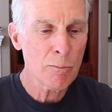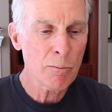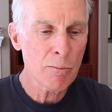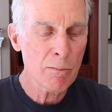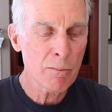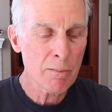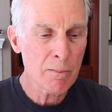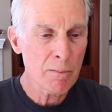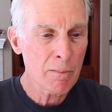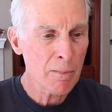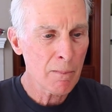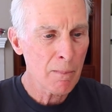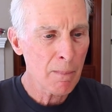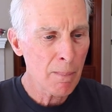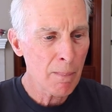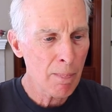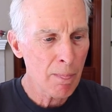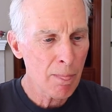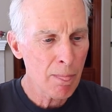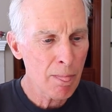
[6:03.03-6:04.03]

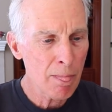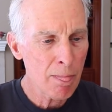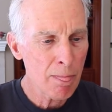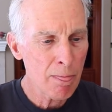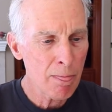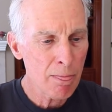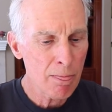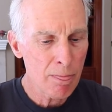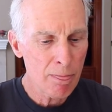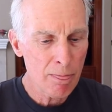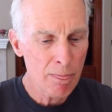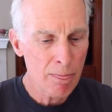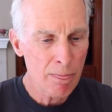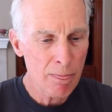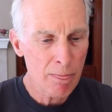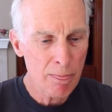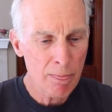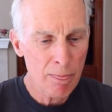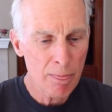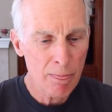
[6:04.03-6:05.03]

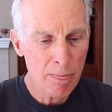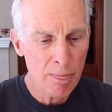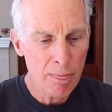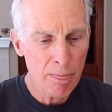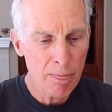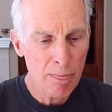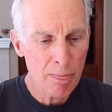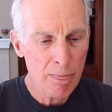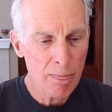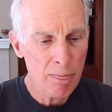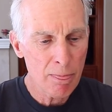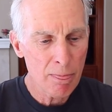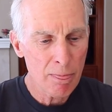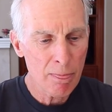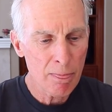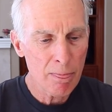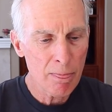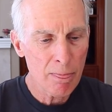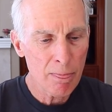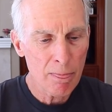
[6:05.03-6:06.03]
(silence)